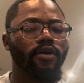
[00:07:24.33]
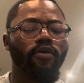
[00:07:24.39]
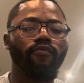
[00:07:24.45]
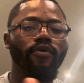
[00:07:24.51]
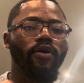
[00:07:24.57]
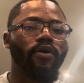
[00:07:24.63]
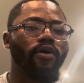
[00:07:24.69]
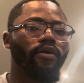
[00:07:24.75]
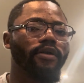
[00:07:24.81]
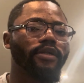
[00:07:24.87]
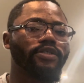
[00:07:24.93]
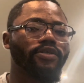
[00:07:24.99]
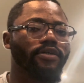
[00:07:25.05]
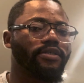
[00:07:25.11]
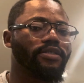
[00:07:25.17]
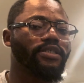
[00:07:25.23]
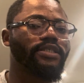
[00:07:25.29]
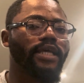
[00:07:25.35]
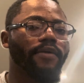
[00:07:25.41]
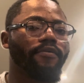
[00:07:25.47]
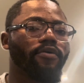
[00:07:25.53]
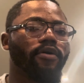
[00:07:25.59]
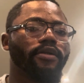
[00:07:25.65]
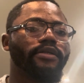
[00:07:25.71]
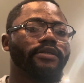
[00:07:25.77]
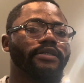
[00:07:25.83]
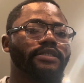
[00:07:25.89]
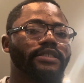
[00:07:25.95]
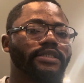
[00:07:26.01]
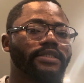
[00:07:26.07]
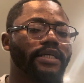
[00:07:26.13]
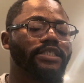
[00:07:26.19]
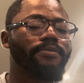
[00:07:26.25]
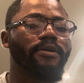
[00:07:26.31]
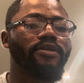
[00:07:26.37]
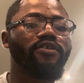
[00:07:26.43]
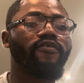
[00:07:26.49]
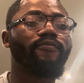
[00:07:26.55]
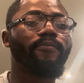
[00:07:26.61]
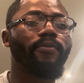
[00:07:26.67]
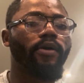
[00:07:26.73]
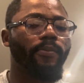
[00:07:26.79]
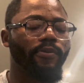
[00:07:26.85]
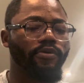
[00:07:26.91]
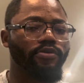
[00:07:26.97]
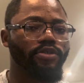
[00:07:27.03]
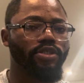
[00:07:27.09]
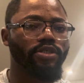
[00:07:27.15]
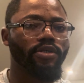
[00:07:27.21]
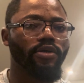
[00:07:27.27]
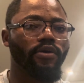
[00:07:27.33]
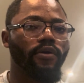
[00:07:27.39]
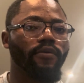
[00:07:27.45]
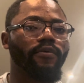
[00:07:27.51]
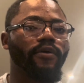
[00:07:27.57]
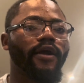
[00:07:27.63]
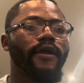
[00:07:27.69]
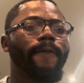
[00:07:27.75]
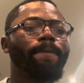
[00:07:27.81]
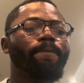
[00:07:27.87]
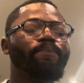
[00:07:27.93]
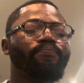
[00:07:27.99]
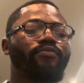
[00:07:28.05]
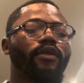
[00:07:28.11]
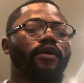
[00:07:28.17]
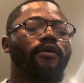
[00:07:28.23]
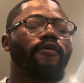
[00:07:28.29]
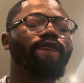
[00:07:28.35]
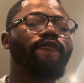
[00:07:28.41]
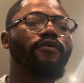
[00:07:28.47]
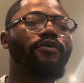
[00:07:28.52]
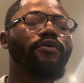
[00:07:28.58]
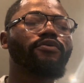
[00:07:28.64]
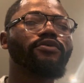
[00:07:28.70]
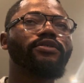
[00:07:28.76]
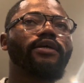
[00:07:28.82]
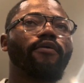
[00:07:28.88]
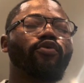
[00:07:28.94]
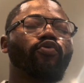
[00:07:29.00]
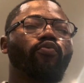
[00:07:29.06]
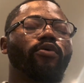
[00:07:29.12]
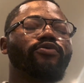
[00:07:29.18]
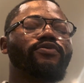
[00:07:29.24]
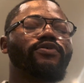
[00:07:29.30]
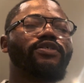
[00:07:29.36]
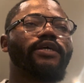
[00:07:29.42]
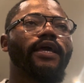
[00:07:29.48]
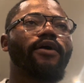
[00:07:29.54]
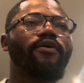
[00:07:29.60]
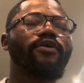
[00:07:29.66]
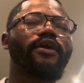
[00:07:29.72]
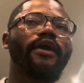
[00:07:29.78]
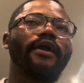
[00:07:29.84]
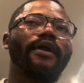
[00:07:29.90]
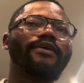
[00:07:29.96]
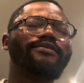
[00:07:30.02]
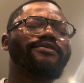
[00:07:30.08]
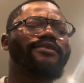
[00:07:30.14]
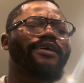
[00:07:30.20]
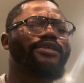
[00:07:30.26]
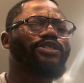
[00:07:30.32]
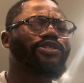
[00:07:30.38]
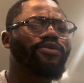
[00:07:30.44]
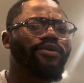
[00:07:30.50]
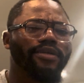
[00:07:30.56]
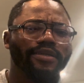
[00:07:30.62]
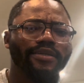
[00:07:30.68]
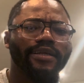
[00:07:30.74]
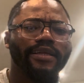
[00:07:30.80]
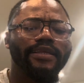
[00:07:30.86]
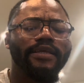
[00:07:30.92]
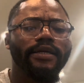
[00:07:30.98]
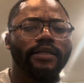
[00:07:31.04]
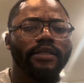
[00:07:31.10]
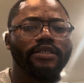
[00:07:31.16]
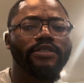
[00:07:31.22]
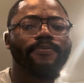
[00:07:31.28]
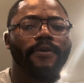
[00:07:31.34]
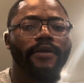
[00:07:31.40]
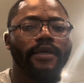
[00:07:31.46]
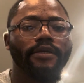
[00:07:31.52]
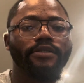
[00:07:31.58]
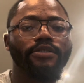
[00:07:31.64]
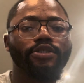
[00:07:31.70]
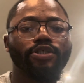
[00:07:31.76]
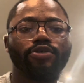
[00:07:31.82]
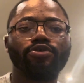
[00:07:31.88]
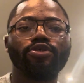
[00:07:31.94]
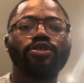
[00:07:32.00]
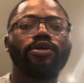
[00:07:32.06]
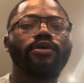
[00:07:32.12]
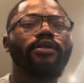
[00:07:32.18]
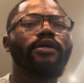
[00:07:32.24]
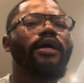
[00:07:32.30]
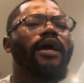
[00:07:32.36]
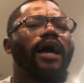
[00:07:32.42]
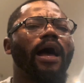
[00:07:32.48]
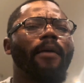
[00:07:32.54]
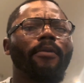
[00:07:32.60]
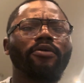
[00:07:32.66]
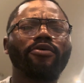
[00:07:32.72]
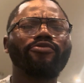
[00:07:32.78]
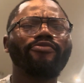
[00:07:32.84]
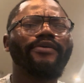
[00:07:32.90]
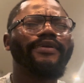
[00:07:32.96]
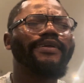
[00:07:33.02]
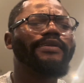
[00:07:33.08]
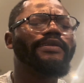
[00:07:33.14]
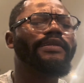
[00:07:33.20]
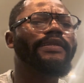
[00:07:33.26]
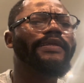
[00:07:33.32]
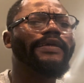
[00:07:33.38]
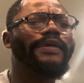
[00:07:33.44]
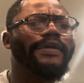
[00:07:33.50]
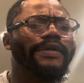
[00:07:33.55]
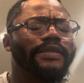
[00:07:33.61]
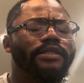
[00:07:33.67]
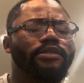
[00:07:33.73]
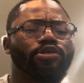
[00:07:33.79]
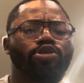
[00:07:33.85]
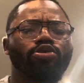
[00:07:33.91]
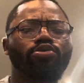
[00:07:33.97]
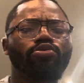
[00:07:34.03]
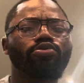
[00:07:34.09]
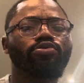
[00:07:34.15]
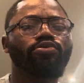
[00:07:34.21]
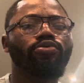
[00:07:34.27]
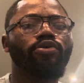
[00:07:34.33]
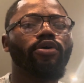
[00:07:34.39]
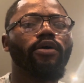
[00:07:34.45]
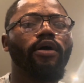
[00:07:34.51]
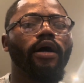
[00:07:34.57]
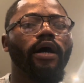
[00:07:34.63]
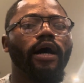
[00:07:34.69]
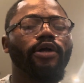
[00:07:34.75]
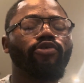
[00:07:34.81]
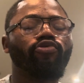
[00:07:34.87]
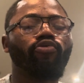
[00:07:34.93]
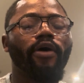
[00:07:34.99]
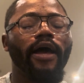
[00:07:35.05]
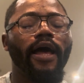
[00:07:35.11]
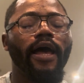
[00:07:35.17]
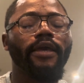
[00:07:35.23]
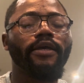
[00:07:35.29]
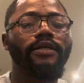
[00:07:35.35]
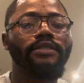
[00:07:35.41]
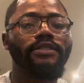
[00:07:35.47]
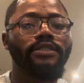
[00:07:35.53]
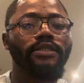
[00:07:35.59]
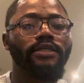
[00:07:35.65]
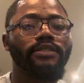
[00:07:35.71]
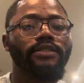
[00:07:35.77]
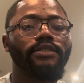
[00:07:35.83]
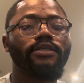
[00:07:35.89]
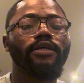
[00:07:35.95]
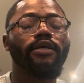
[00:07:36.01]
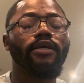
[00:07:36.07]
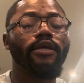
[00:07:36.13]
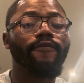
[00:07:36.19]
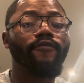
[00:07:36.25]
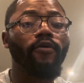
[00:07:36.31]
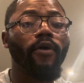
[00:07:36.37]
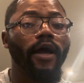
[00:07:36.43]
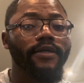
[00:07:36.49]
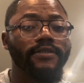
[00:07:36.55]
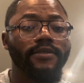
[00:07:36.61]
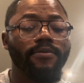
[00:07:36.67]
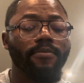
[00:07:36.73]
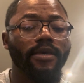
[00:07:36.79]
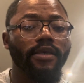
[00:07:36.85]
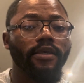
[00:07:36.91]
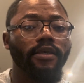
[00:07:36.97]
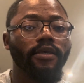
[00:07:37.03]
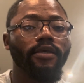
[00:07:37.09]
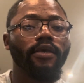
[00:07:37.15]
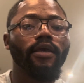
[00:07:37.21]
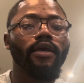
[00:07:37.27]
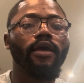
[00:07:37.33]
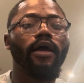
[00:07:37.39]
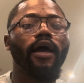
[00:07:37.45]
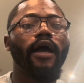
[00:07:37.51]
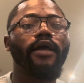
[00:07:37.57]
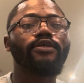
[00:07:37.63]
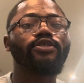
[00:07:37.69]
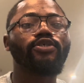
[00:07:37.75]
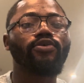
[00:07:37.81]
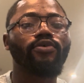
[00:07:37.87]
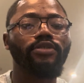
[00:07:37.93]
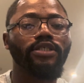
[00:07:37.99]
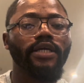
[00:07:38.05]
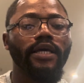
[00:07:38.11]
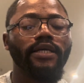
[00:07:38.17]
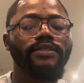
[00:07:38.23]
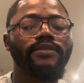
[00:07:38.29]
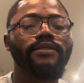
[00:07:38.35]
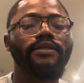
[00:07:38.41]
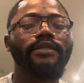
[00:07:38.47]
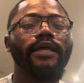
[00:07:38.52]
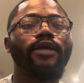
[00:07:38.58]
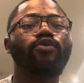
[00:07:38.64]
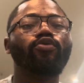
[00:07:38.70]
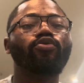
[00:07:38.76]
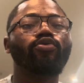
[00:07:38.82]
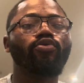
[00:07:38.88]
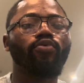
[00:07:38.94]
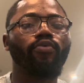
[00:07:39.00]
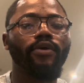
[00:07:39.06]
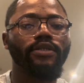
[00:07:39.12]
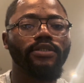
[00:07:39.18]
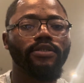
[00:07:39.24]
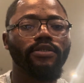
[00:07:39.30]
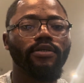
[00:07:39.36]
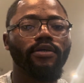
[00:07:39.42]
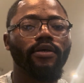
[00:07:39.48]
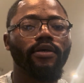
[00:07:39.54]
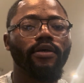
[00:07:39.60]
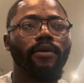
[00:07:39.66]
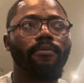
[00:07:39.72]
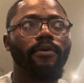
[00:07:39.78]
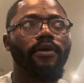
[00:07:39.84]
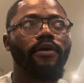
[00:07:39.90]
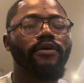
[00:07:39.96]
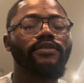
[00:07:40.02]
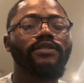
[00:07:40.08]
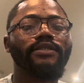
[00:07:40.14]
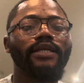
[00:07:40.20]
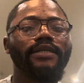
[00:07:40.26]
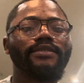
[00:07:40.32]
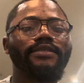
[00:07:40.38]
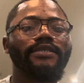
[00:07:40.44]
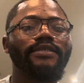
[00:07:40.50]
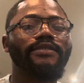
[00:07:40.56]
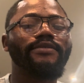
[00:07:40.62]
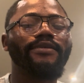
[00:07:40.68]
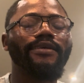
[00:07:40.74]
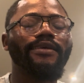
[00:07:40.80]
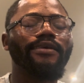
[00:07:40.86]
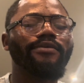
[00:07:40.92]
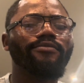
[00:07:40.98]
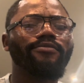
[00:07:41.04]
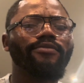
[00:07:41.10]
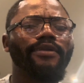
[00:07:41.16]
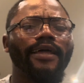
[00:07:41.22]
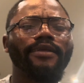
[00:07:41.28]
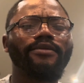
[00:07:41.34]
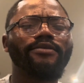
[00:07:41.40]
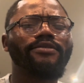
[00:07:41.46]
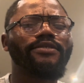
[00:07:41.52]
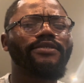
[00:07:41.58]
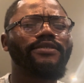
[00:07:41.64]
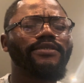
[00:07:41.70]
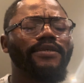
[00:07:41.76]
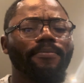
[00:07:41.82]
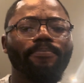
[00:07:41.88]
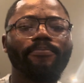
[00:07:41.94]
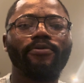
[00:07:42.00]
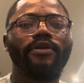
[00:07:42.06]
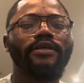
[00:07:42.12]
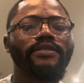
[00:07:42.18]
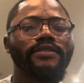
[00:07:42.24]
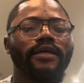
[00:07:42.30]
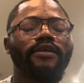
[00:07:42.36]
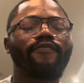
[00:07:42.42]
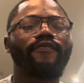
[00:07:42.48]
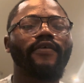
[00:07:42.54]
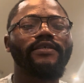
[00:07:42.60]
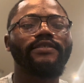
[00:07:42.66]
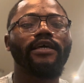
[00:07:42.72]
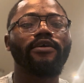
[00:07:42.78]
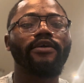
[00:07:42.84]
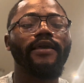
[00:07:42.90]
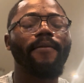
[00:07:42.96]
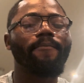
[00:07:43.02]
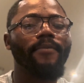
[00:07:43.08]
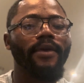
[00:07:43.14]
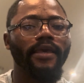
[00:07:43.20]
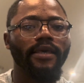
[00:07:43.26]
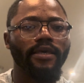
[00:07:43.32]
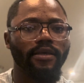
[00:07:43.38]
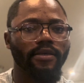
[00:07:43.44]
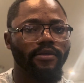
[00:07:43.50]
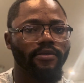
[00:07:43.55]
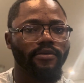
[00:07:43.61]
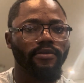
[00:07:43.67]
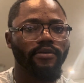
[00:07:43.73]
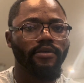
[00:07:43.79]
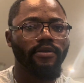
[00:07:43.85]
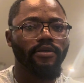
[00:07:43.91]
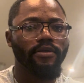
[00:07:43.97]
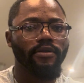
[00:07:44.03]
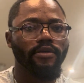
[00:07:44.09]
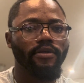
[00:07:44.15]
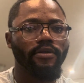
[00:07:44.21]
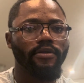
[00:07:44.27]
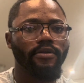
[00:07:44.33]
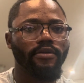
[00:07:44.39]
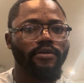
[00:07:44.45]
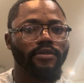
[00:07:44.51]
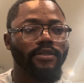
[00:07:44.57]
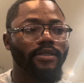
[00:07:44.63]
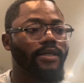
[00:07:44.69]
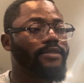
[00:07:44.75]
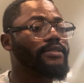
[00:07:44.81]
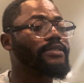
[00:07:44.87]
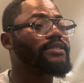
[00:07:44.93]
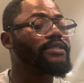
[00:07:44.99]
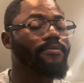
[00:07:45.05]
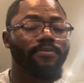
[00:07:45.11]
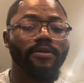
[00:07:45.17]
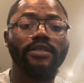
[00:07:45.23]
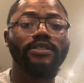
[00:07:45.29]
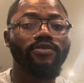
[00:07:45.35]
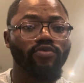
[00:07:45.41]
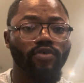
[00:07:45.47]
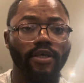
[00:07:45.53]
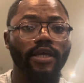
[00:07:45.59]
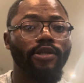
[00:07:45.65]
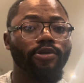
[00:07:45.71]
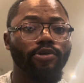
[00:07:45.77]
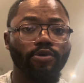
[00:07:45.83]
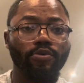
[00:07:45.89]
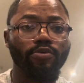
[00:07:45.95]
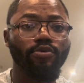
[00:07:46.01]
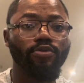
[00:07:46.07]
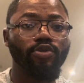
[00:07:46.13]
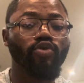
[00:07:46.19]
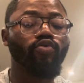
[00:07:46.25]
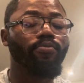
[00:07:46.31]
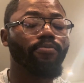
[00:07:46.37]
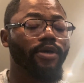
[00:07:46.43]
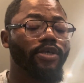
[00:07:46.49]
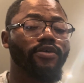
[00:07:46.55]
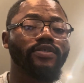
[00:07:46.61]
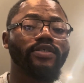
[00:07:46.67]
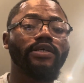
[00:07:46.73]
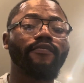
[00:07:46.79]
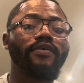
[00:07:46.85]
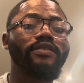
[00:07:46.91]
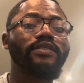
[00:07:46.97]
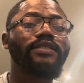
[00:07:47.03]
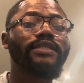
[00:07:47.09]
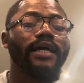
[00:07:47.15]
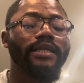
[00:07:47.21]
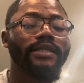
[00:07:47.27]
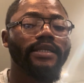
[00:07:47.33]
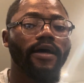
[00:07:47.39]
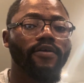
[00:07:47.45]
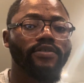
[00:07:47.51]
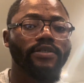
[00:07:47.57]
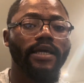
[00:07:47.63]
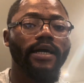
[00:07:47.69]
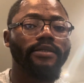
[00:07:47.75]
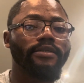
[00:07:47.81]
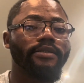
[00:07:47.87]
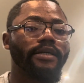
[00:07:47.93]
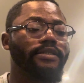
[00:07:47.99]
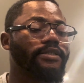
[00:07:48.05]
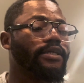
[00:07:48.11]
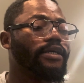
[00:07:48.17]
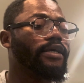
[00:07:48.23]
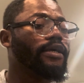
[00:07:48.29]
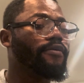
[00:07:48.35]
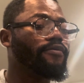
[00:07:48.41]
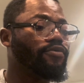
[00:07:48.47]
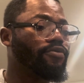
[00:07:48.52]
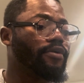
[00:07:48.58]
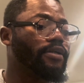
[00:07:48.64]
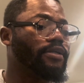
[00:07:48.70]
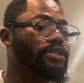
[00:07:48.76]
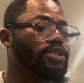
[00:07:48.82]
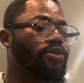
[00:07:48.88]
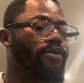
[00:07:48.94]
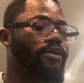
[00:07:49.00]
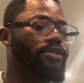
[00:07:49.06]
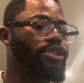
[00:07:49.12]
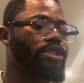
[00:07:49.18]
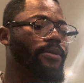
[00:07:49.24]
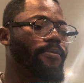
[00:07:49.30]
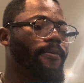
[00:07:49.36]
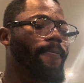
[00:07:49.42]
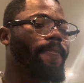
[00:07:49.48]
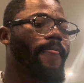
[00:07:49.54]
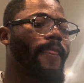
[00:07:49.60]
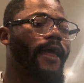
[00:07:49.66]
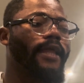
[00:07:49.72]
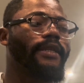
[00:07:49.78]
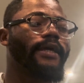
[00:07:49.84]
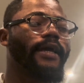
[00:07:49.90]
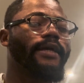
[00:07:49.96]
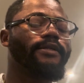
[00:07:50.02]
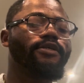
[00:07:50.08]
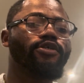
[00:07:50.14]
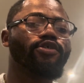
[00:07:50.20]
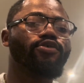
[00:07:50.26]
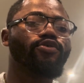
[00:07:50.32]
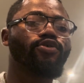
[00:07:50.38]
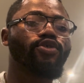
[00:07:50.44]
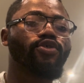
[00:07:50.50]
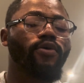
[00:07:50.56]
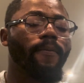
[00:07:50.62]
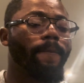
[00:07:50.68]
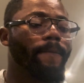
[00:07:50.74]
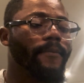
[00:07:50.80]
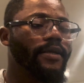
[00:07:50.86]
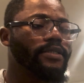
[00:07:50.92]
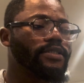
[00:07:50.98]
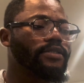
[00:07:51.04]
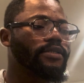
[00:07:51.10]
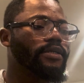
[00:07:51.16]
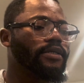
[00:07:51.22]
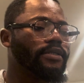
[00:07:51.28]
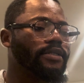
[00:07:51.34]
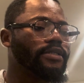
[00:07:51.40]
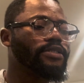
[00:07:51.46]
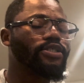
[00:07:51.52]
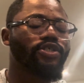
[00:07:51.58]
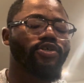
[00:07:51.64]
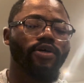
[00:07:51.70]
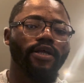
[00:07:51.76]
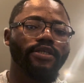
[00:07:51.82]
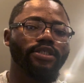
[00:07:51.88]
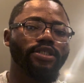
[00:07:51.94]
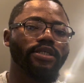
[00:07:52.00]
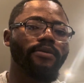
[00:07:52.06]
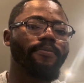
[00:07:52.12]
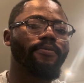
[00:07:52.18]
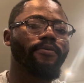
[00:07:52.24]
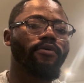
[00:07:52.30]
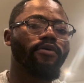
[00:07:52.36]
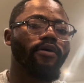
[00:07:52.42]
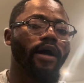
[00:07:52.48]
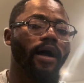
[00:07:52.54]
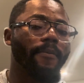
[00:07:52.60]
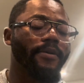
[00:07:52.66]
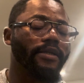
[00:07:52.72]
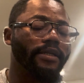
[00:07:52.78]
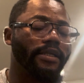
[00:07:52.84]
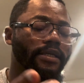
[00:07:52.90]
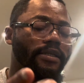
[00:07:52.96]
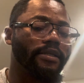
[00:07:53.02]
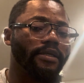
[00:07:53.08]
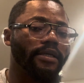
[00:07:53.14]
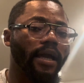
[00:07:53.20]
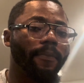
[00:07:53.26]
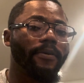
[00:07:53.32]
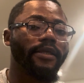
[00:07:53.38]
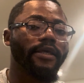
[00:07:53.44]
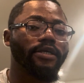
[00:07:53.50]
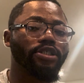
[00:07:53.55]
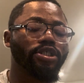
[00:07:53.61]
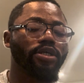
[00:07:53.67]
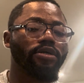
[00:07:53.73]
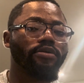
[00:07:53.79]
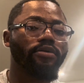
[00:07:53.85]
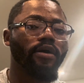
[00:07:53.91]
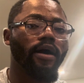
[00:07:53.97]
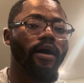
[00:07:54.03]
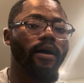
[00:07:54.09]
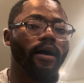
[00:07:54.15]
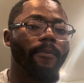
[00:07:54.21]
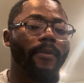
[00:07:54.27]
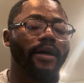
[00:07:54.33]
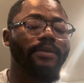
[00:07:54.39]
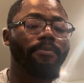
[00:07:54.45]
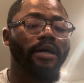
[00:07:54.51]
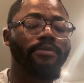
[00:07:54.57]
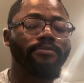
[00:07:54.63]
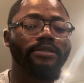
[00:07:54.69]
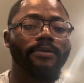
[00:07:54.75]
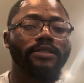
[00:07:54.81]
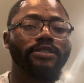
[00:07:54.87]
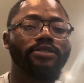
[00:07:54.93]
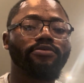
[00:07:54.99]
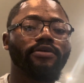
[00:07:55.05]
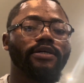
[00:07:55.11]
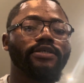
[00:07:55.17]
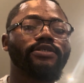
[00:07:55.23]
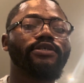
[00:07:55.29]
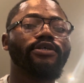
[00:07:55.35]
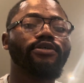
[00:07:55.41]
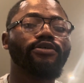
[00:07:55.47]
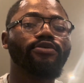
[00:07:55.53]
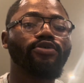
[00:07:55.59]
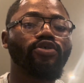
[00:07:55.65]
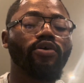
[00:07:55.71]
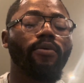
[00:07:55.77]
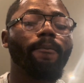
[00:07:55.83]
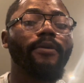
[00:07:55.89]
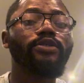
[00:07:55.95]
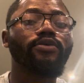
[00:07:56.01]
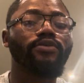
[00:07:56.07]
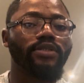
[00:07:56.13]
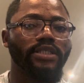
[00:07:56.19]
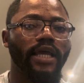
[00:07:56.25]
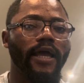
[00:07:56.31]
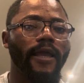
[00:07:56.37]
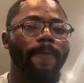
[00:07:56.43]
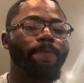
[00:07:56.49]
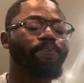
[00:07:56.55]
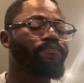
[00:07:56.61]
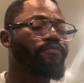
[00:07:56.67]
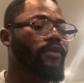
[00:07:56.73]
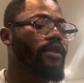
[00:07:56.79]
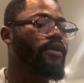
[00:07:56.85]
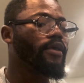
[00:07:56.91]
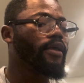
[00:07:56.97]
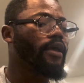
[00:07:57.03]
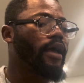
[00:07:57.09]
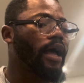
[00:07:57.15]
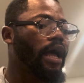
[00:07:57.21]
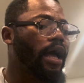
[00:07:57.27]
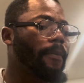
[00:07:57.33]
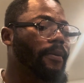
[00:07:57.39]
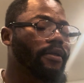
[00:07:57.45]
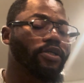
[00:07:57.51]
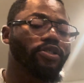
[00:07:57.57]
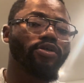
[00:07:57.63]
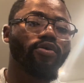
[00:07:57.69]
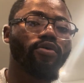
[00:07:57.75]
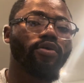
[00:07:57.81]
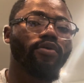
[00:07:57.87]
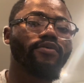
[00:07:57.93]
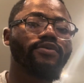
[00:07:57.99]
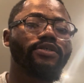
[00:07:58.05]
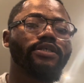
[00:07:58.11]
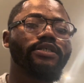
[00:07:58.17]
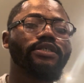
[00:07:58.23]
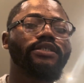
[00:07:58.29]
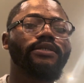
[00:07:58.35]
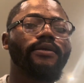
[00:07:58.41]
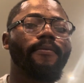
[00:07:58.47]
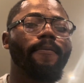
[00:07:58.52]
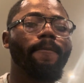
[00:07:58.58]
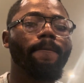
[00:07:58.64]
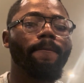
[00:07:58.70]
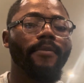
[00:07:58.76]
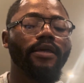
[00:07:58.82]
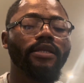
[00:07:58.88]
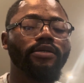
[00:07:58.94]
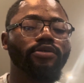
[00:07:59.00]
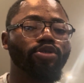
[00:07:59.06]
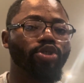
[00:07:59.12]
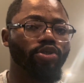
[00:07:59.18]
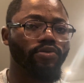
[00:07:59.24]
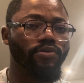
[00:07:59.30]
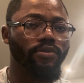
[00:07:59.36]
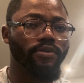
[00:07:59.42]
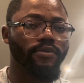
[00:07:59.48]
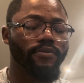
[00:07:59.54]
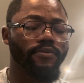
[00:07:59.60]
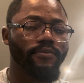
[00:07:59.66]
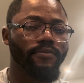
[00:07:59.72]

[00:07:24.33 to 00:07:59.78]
We call it on this side, we call it the statement of purpose, all right? For those that would want to say, okay, since I studied in an English-speaking institution, I might not really need to do IELTS. If you ask me, I suggest that you do it because that is the simplest sacrifice that you can make. That's the simplest thing you can do to make yourself a standout candidate during this scholarship. And then submit this scholarship, the application materials, submit on time. Application closes mid-June.